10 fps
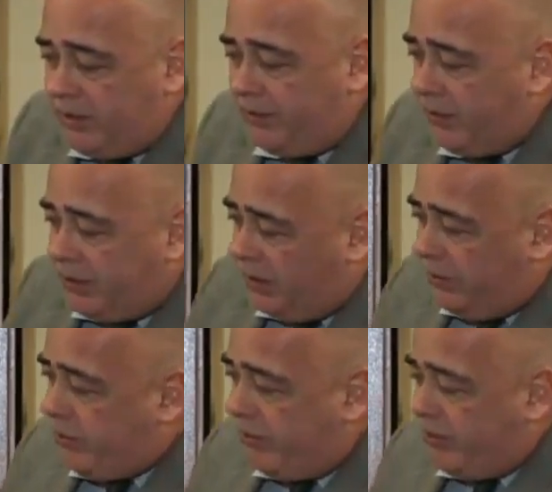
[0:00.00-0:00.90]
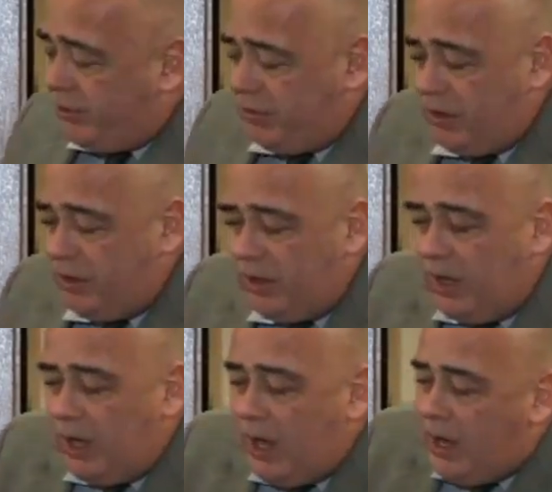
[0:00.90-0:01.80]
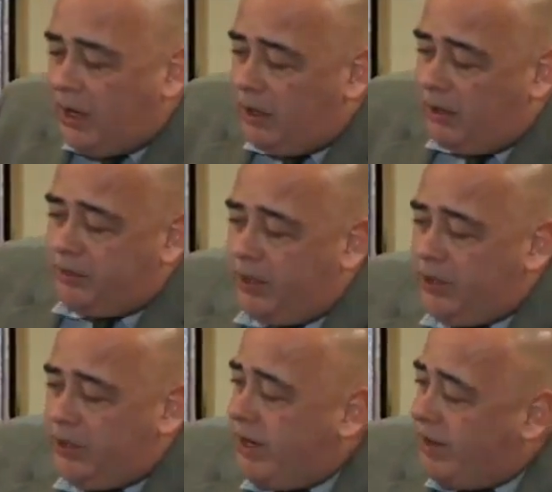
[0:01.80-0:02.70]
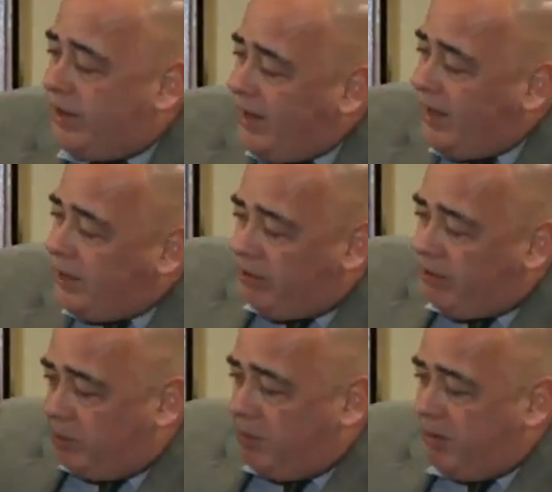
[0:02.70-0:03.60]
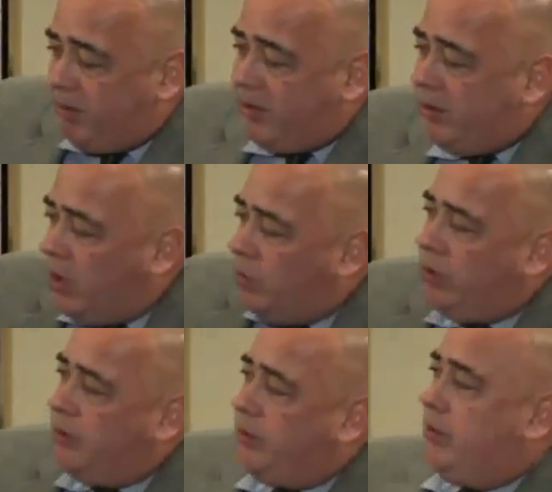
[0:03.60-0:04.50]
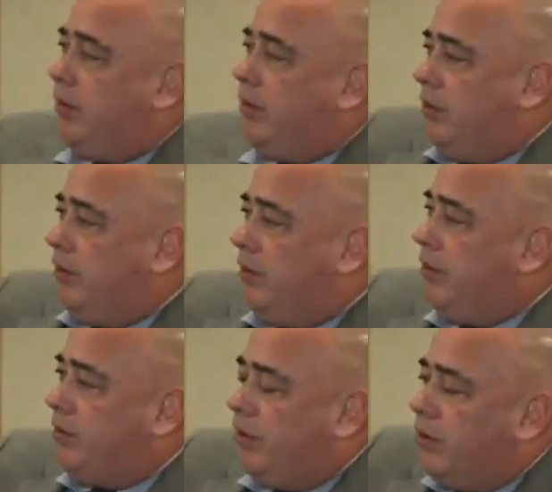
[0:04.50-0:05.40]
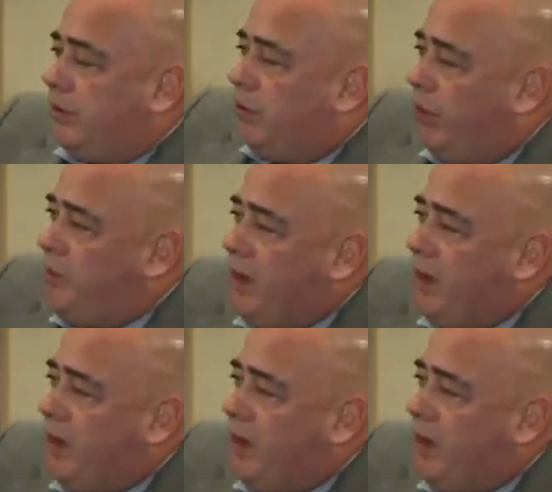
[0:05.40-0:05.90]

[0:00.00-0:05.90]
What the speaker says: different cultures into our. country. And Hege stood up and said, well, what